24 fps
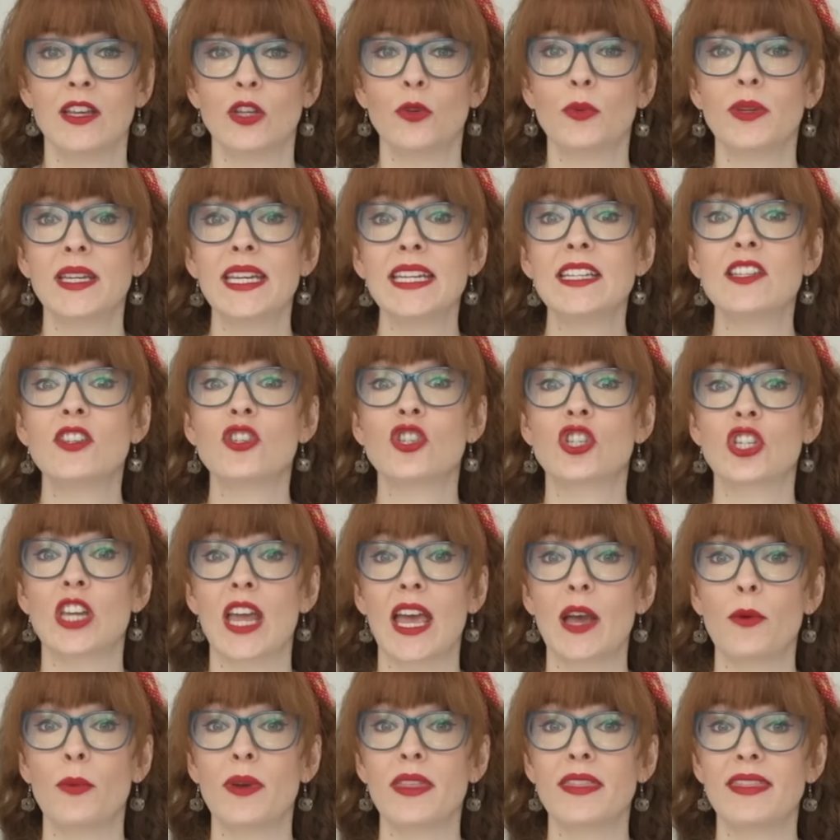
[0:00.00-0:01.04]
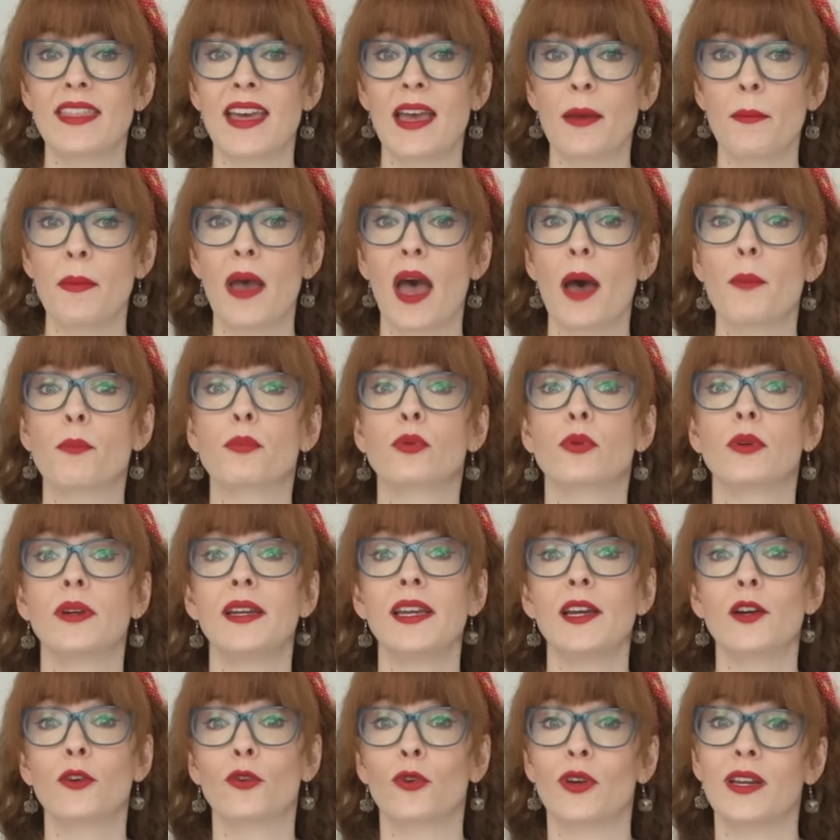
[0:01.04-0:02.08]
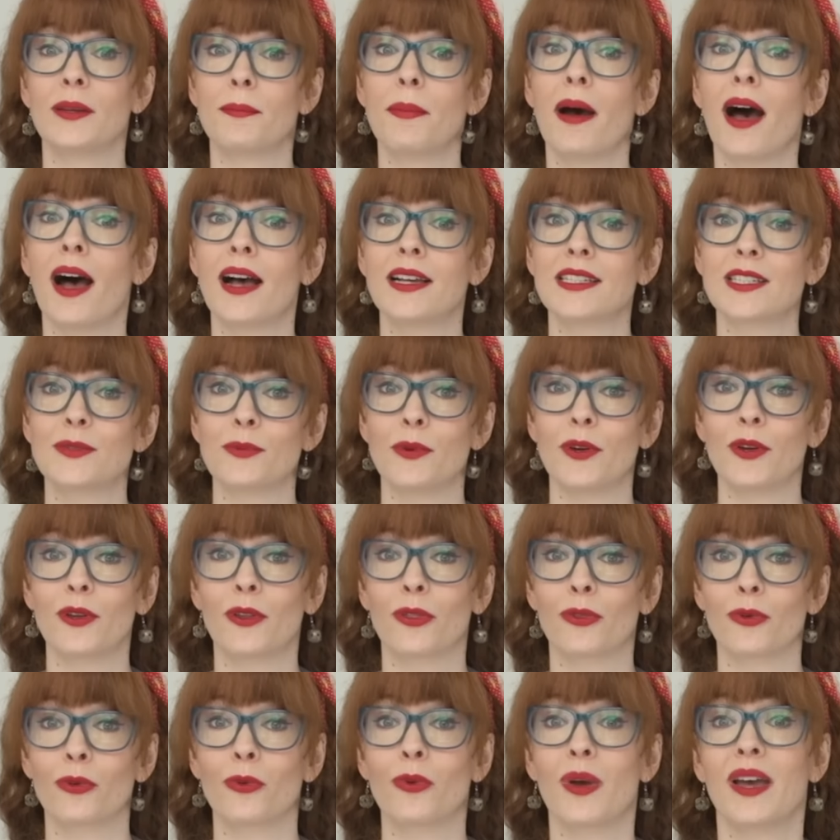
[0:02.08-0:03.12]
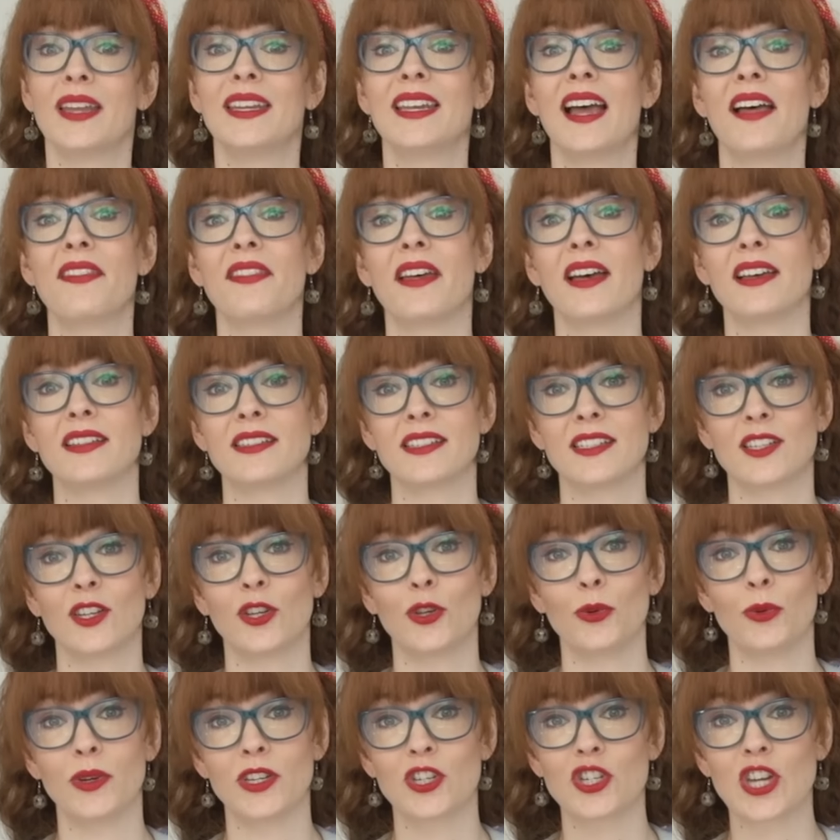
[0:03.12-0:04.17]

you will need to share with them a pre-agreed password through another secure